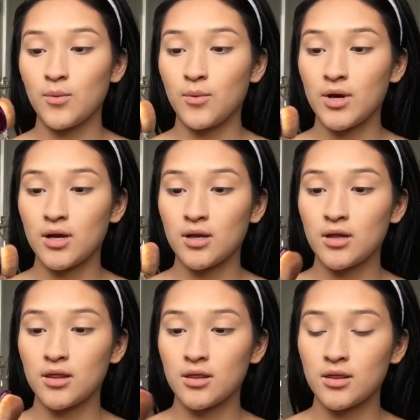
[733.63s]
with
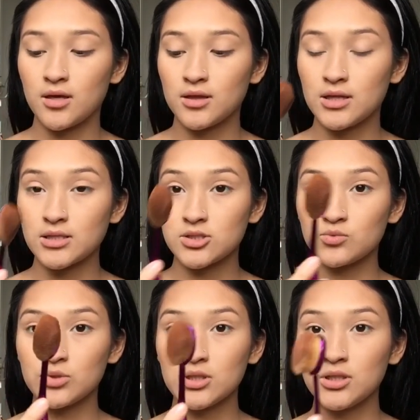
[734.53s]
this
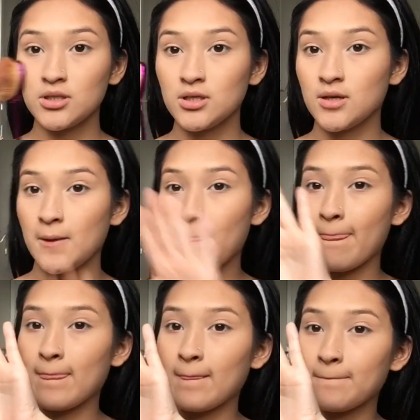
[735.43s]
one.
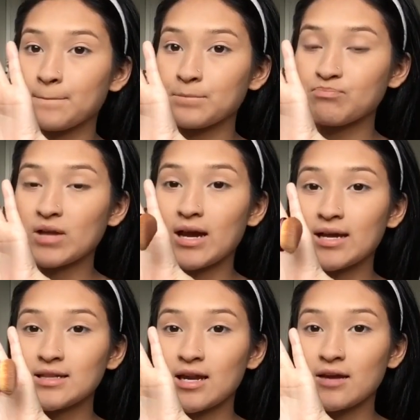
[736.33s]
I
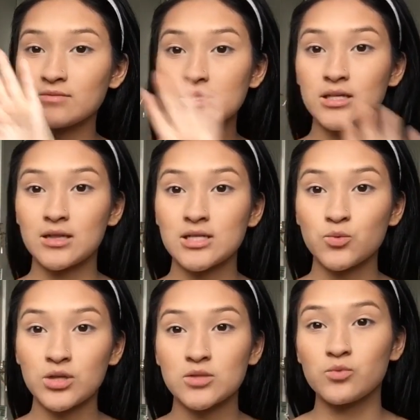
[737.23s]
hate that I have to say this
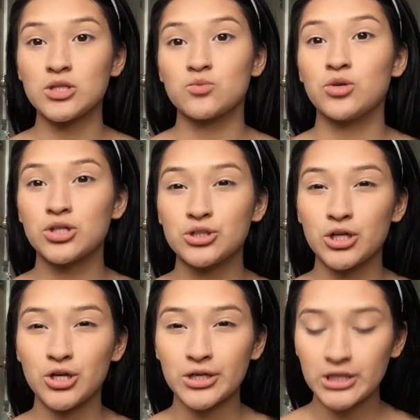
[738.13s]
one, this one, this one, because
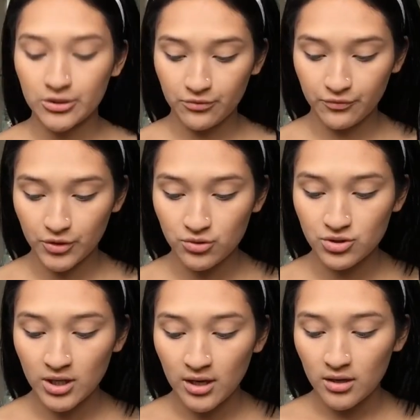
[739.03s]
y'all are getting confused.
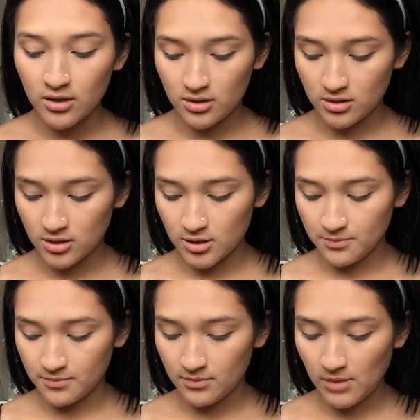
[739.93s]

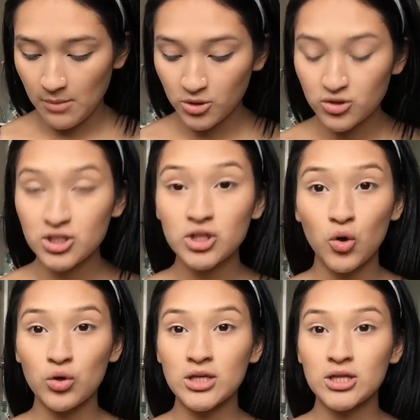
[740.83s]
um, I'm using
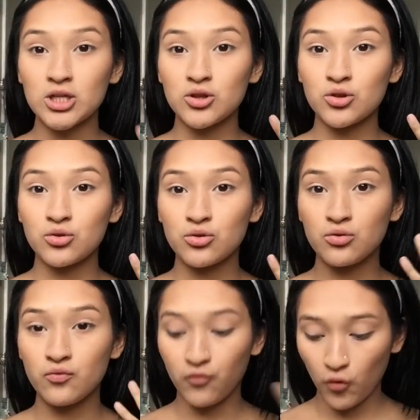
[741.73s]
only the
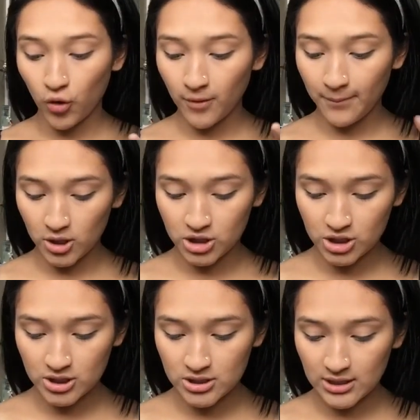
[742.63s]
four
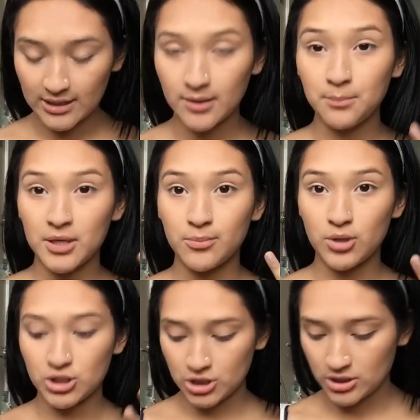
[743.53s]
brushes, like the big
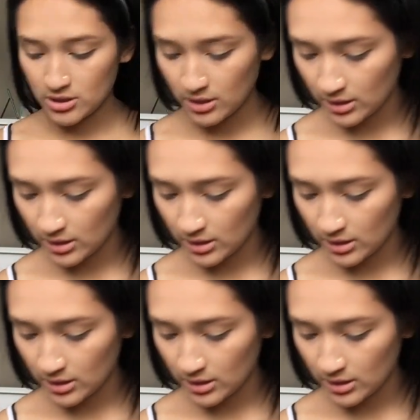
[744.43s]
brushes,